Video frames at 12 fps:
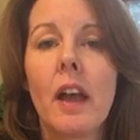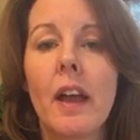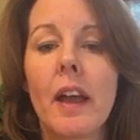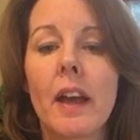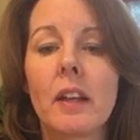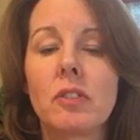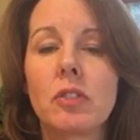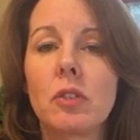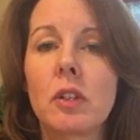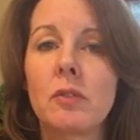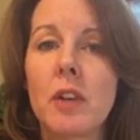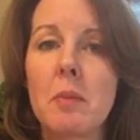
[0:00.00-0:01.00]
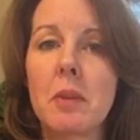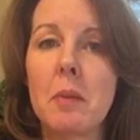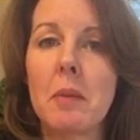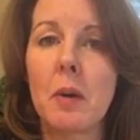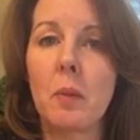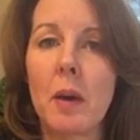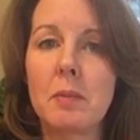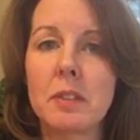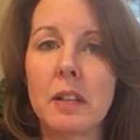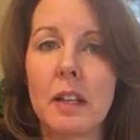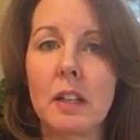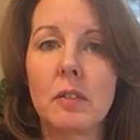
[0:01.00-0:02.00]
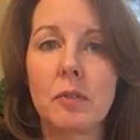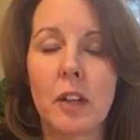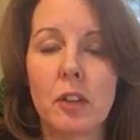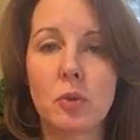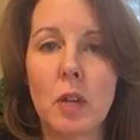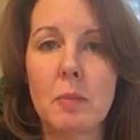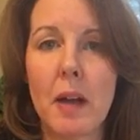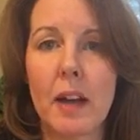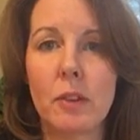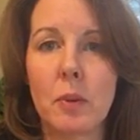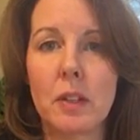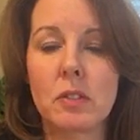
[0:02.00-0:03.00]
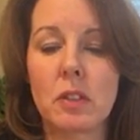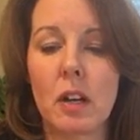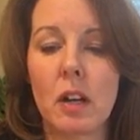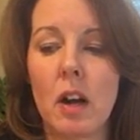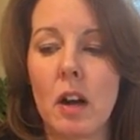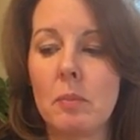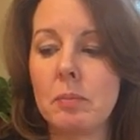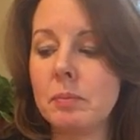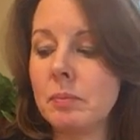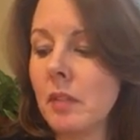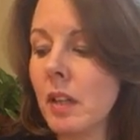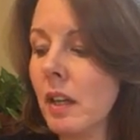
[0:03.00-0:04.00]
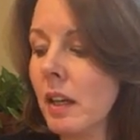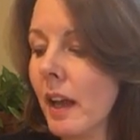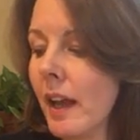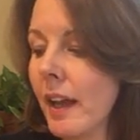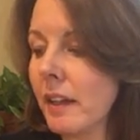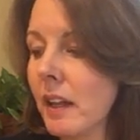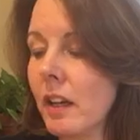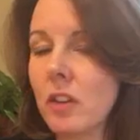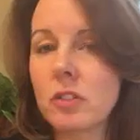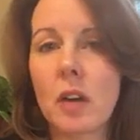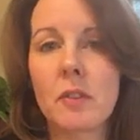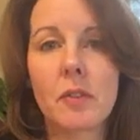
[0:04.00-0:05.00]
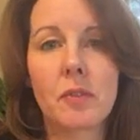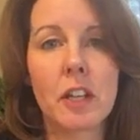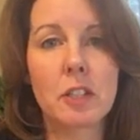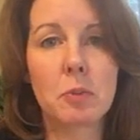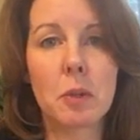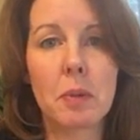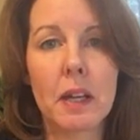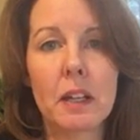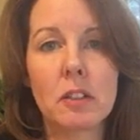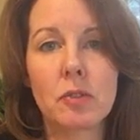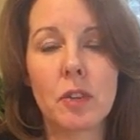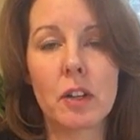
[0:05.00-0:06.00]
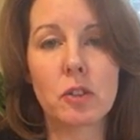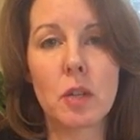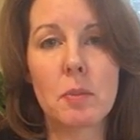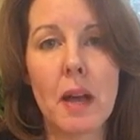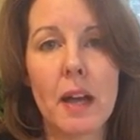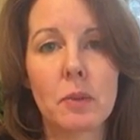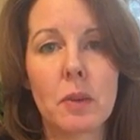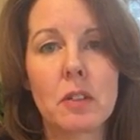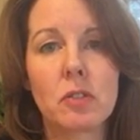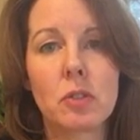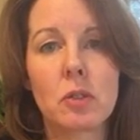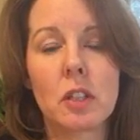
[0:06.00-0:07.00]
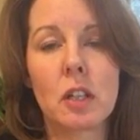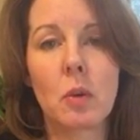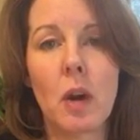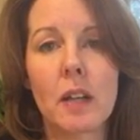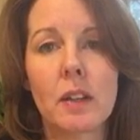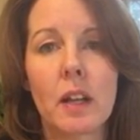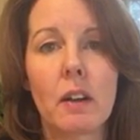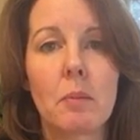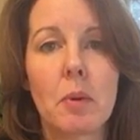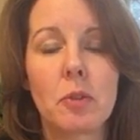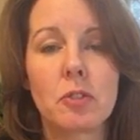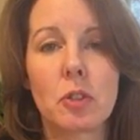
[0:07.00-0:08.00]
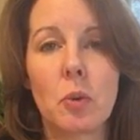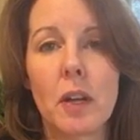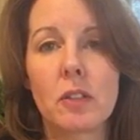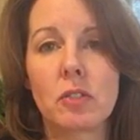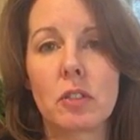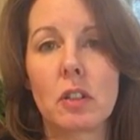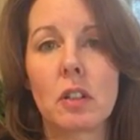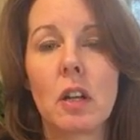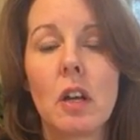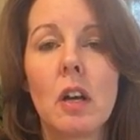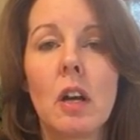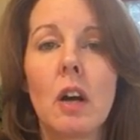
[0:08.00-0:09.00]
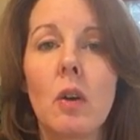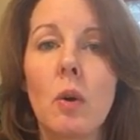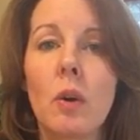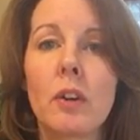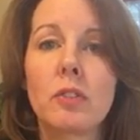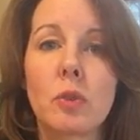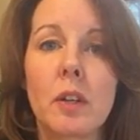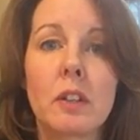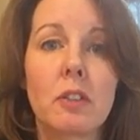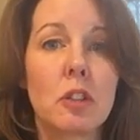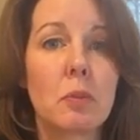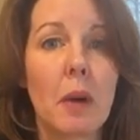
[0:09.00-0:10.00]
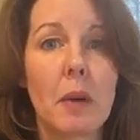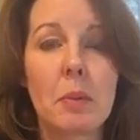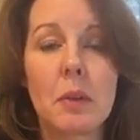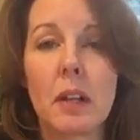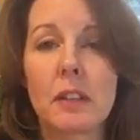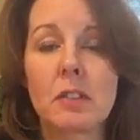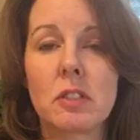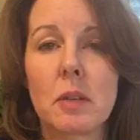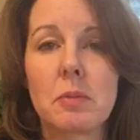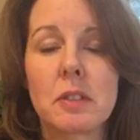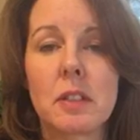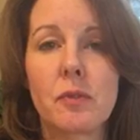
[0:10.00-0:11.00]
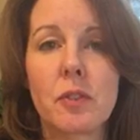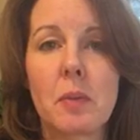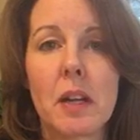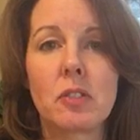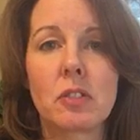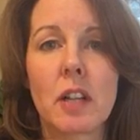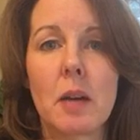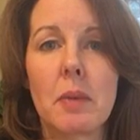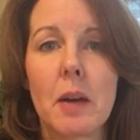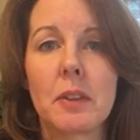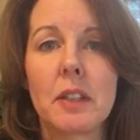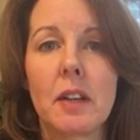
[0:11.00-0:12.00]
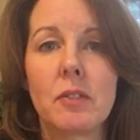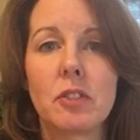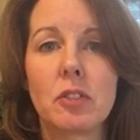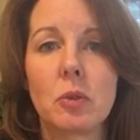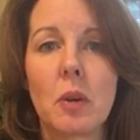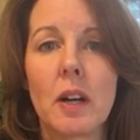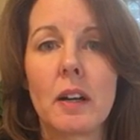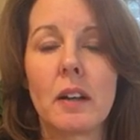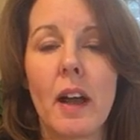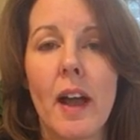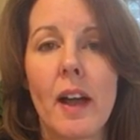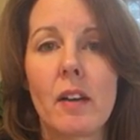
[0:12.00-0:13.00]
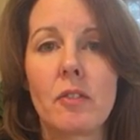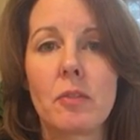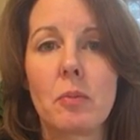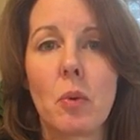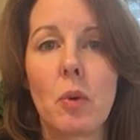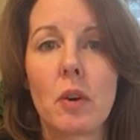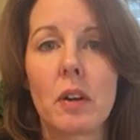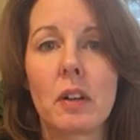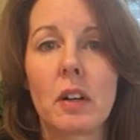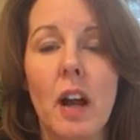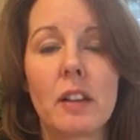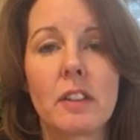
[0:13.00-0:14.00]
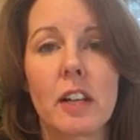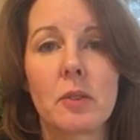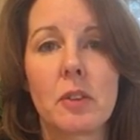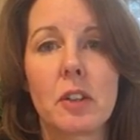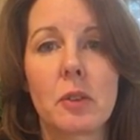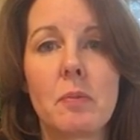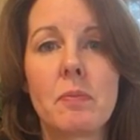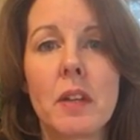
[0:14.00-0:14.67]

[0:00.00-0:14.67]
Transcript: And you can find me on my website, fengshuipathways.com. And I also have a Facebook page, Feng Shui Pathways. You can go on there and post a question or join the group. I put lots of tips and information up. I would love to have more contact with you.